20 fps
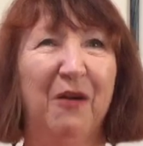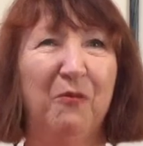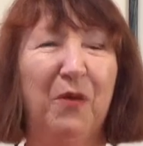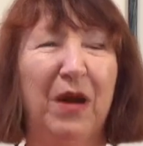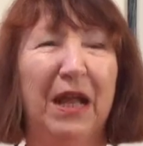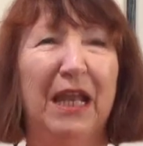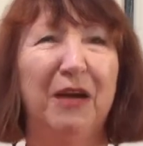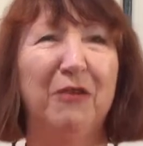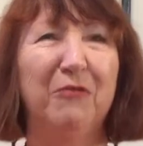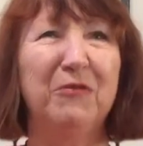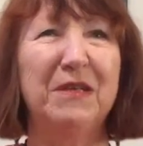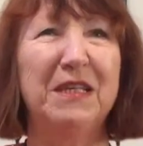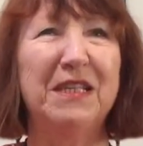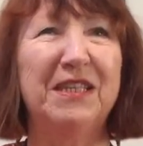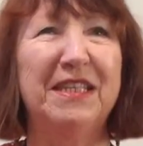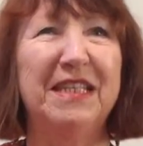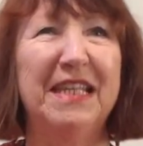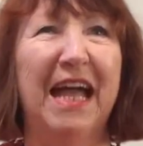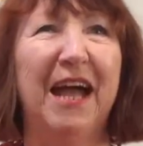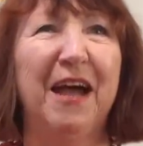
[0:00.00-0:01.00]
Well, I
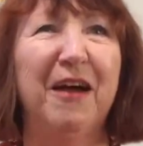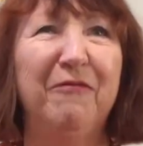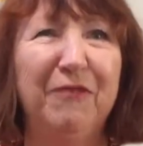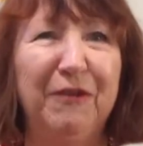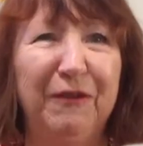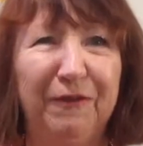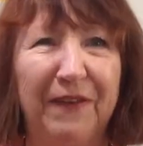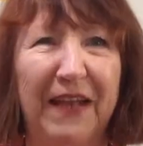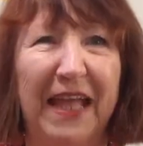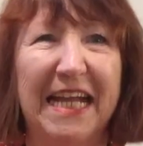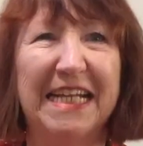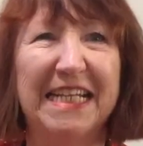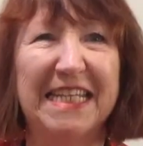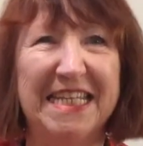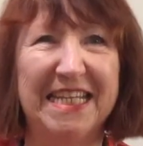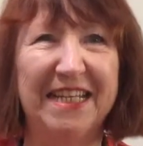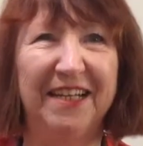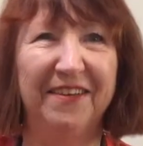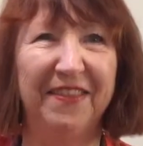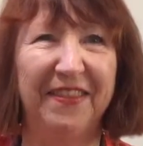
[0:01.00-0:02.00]
was
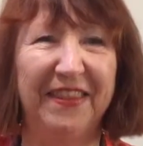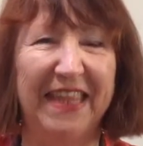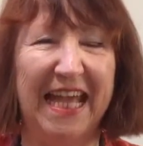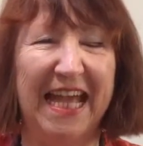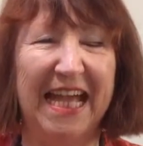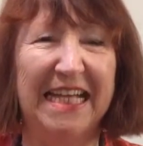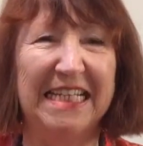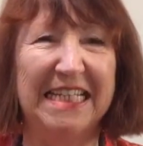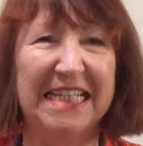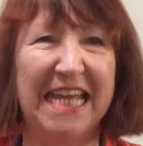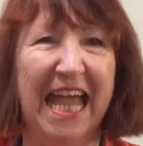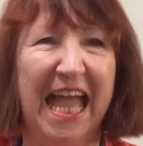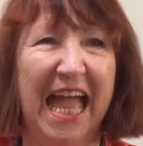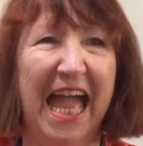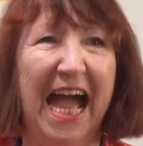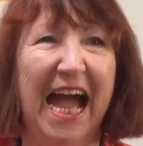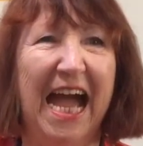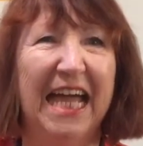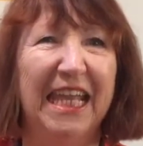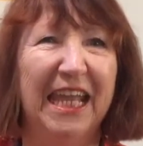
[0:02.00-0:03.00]
reflecting on that,
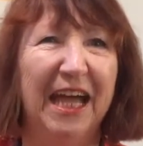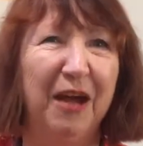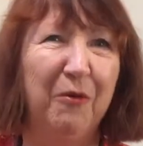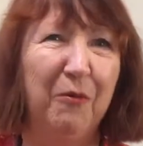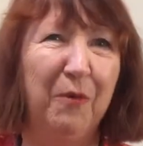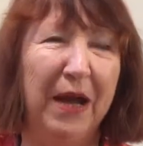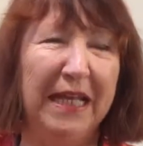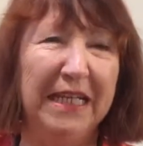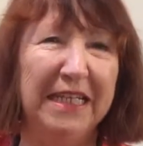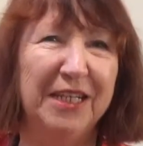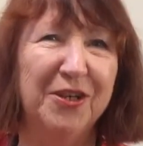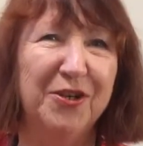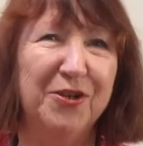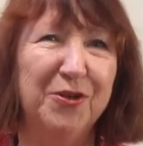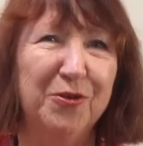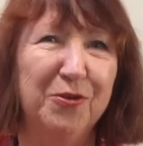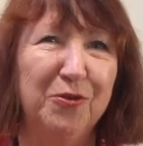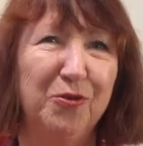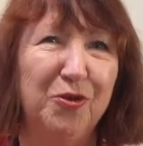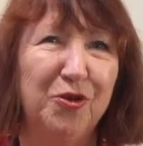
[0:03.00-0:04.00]
and I went
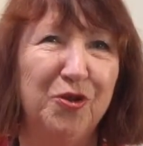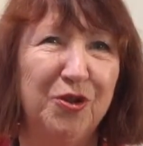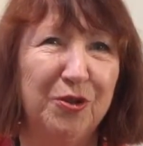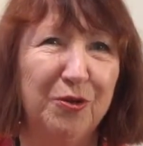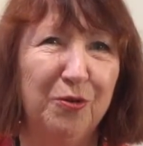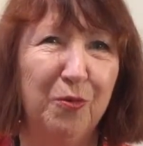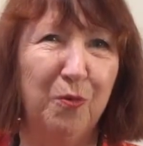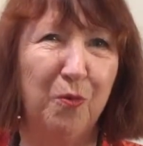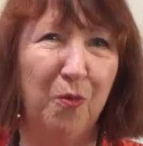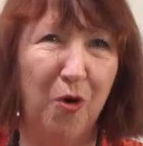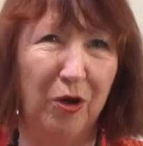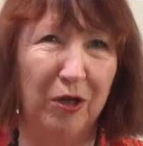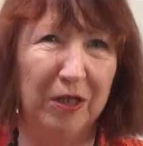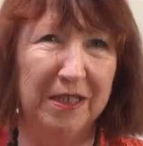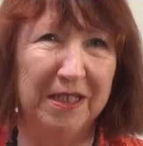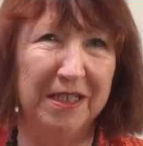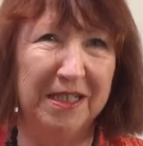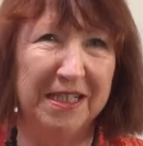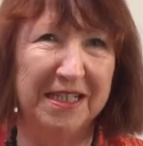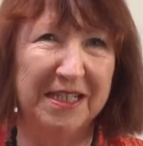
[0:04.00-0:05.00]
to Jill
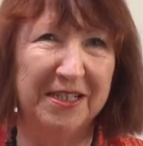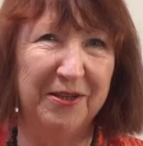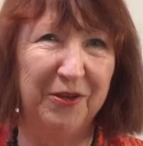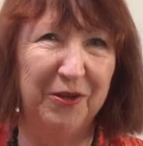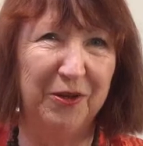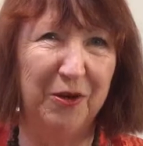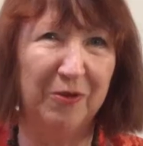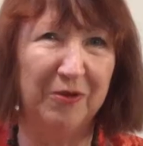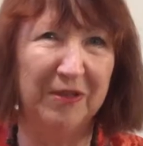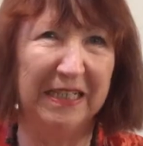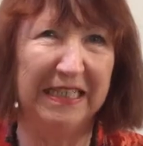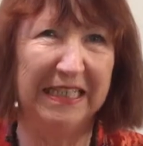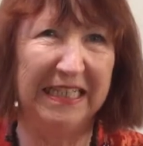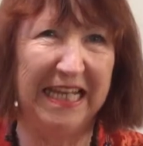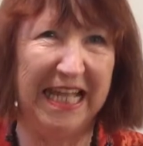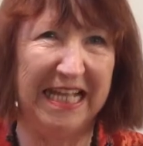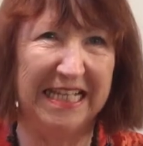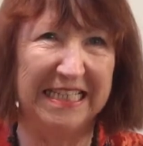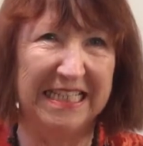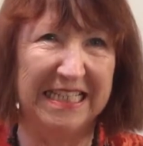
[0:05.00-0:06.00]
Waller's yoga
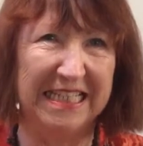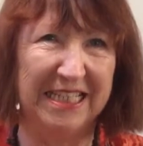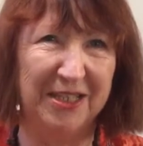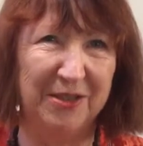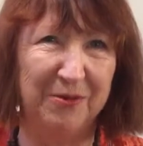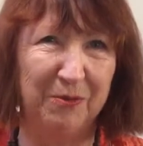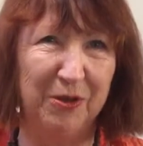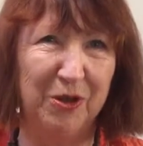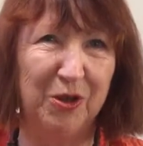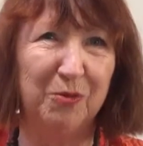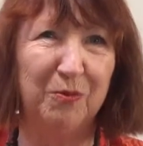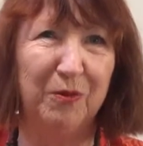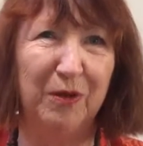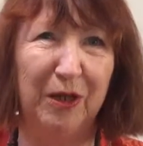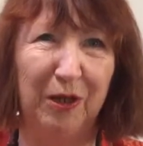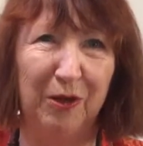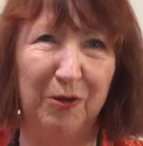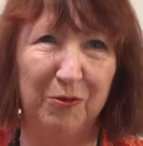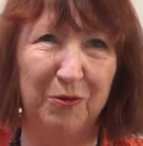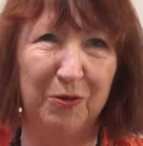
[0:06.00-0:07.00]
classes, which were
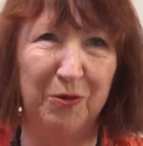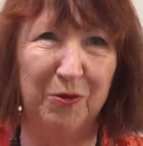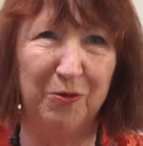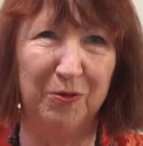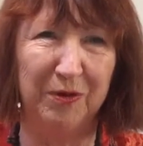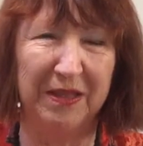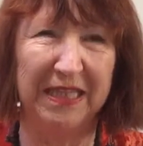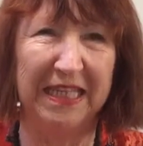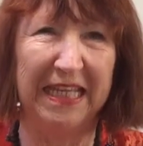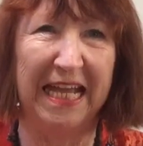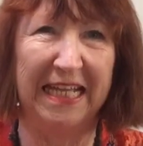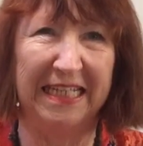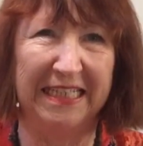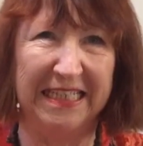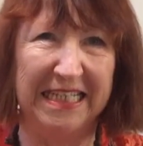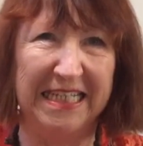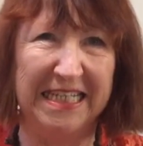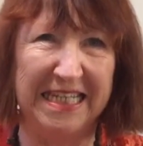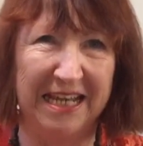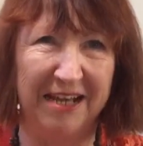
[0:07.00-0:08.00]
local in the
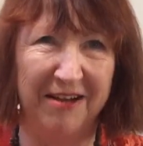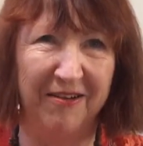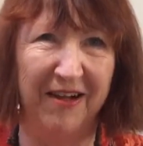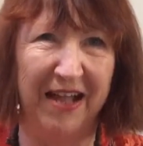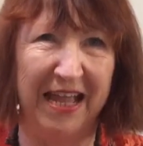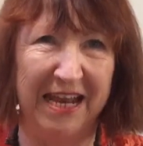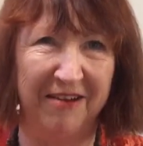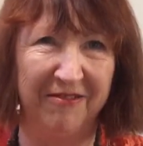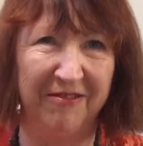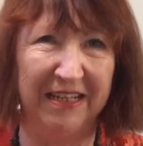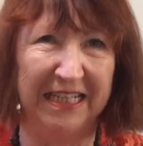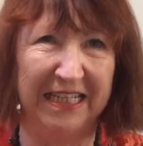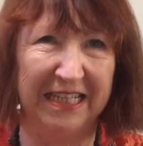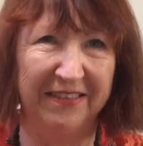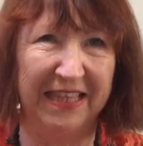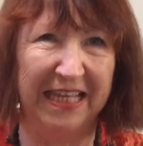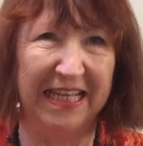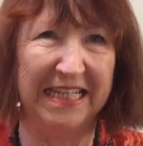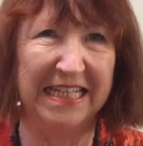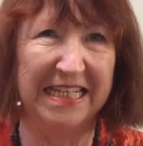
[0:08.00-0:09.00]
Annandale area
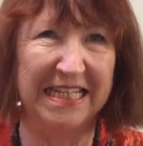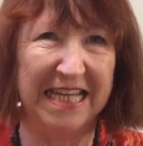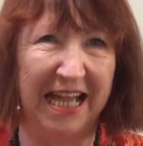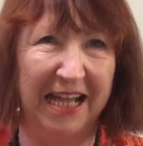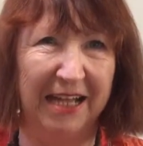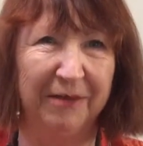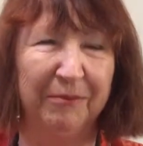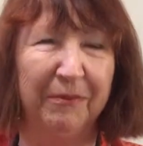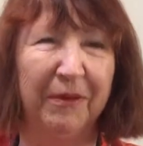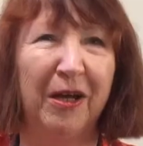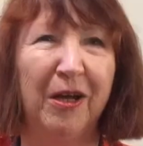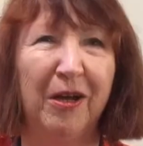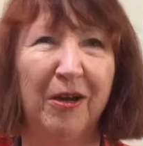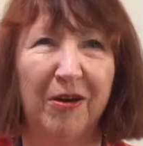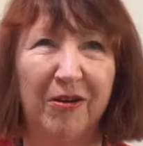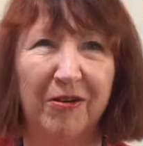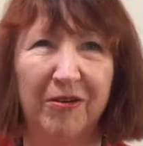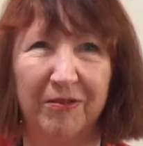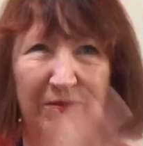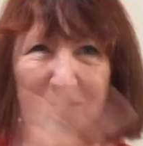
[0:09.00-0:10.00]
at that time,
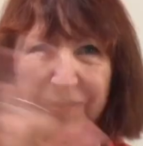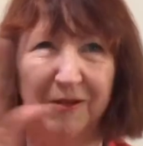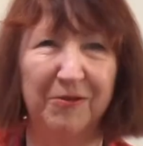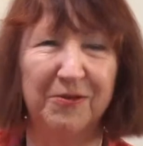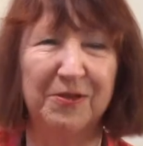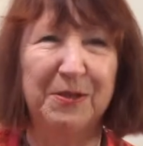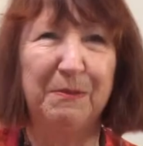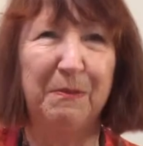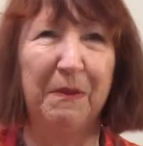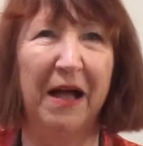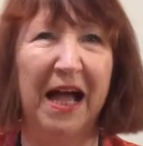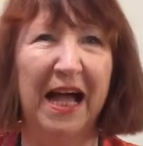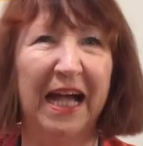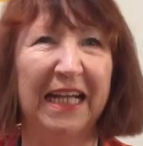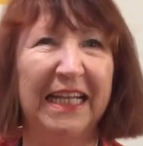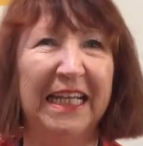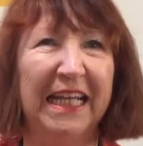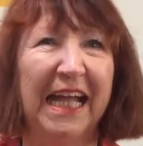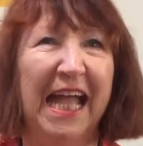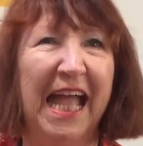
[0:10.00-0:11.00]
or close
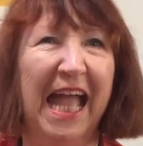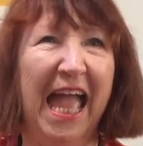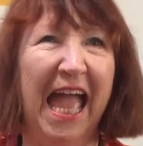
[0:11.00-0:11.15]
by.